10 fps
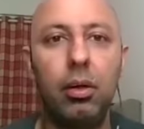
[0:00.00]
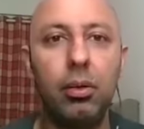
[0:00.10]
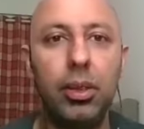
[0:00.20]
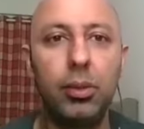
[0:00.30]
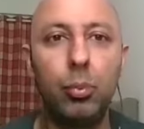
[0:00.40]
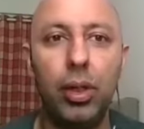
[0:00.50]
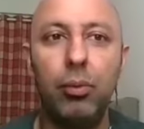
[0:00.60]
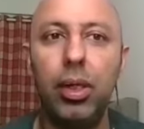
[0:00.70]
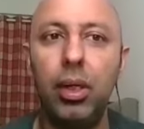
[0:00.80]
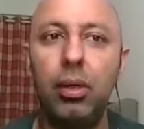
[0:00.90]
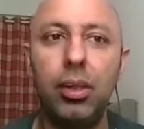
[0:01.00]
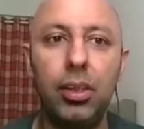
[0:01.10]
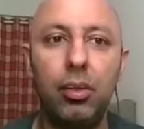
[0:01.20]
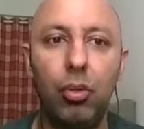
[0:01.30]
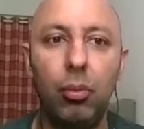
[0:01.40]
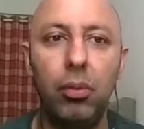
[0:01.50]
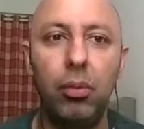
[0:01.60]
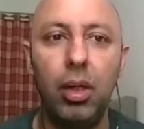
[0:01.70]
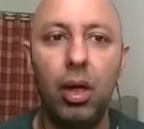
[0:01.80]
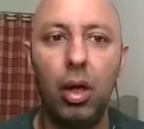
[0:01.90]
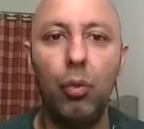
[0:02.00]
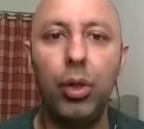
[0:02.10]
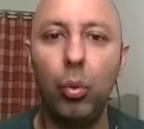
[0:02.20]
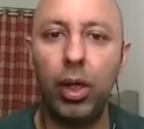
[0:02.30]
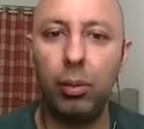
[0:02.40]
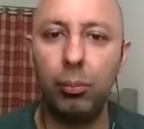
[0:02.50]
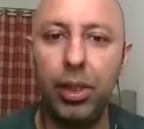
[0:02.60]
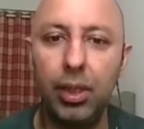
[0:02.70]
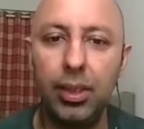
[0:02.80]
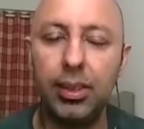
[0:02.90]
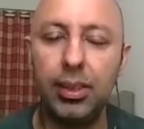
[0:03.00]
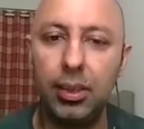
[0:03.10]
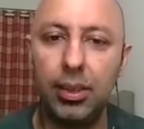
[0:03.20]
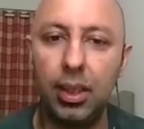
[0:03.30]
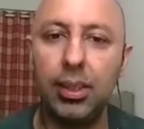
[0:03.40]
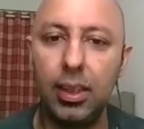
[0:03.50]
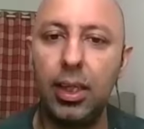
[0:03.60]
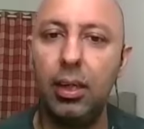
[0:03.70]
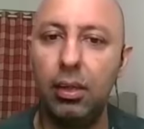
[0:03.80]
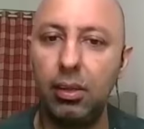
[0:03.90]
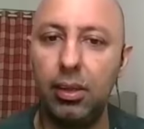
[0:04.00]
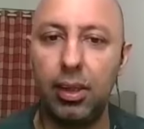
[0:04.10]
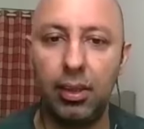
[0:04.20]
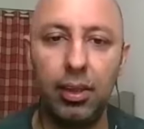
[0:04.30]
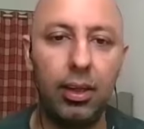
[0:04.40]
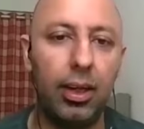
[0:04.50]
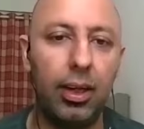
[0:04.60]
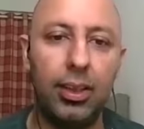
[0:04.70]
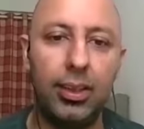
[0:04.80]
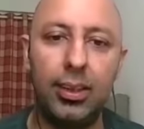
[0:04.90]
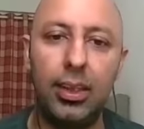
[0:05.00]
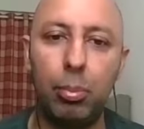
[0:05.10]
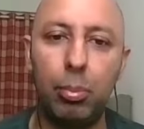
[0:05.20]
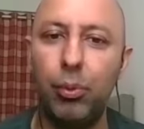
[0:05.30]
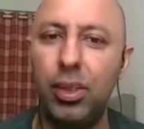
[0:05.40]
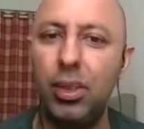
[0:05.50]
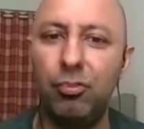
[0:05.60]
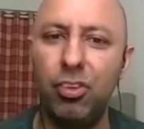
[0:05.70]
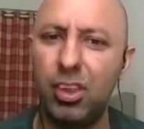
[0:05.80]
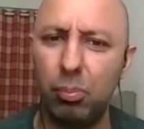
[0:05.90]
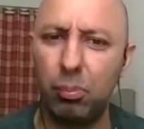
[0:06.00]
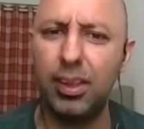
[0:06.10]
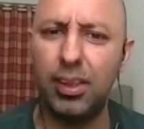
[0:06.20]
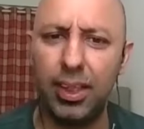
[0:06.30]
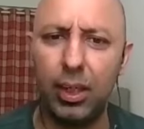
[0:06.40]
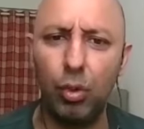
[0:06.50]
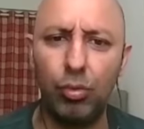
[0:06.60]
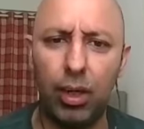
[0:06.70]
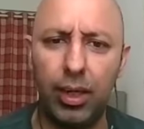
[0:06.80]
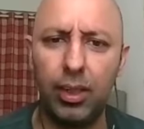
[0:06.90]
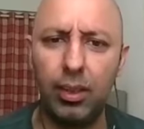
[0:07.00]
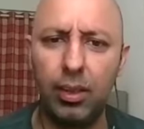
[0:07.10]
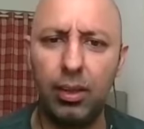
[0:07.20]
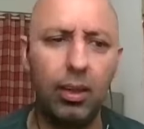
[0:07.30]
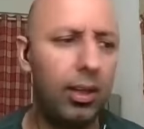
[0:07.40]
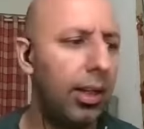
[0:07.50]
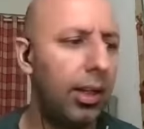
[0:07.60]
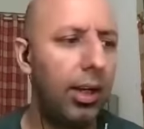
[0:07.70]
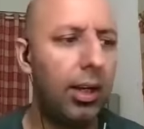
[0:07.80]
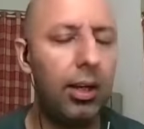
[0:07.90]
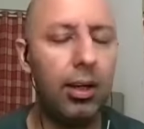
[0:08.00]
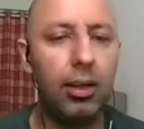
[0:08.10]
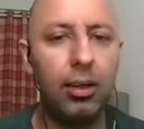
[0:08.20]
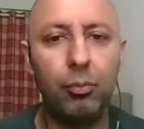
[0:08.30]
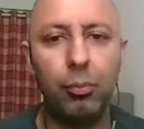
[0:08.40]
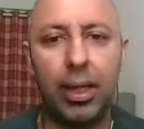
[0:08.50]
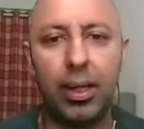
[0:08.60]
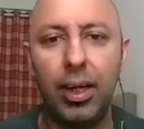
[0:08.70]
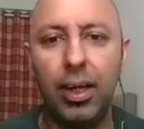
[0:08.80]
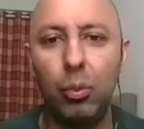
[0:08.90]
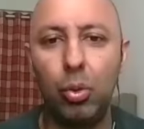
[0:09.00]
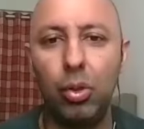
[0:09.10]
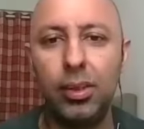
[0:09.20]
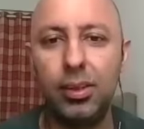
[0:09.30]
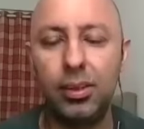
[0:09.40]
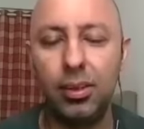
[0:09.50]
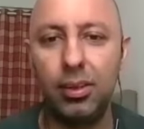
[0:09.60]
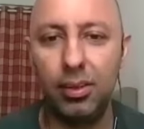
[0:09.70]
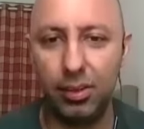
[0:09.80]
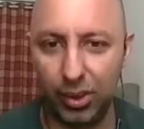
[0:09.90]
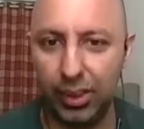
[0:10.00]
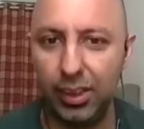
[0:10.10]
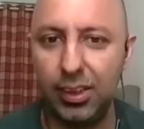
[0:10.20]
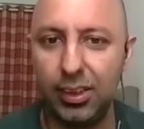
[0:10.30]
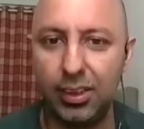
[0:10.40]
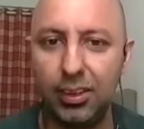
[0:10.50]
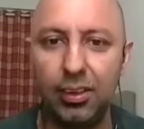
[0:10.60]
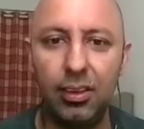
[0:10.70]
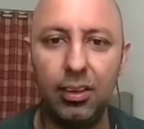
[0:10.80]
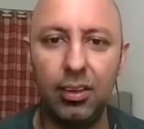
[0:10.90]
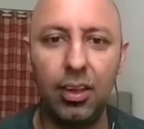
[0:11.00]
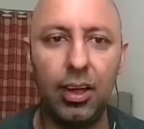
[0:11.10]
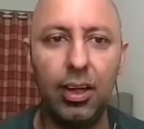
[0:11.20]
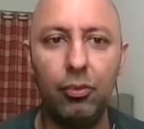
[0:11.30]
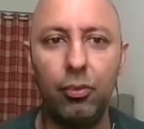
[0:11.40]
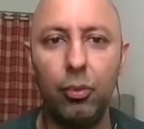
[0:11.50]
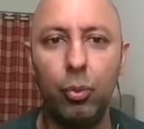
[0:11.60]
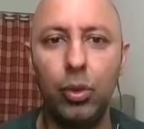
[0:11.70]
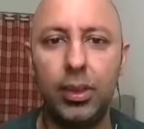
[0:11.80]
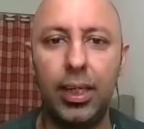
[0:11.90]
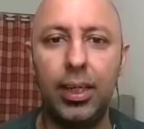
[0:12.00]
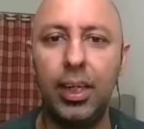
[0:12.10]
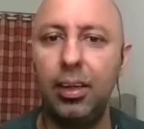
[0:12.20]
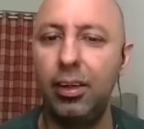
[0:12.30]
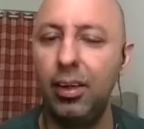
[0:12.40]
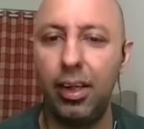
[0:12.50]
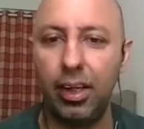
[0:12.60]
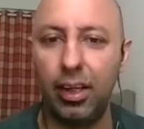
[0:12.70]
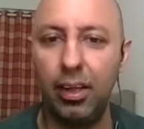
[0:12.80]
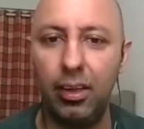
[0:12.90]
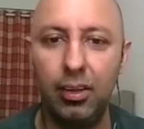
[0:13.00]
is very, very interesting from how we look at media is a lesson I learned there. And this happened within the first month I kind of landed there. My client was a Chinese guy who was handling hair care.